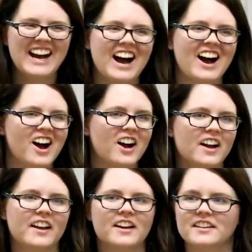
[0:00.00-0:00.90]

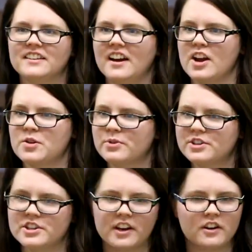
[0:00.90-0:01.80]
And I
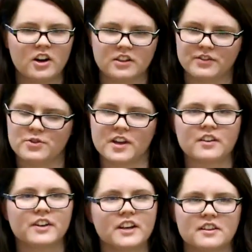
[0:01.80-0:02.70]
appreciate you all. If you think
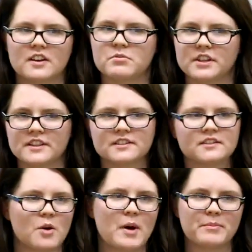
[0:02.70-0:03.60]
of anything,
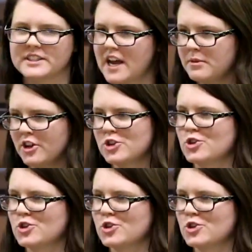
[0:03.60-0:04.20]
please come up and tap me on the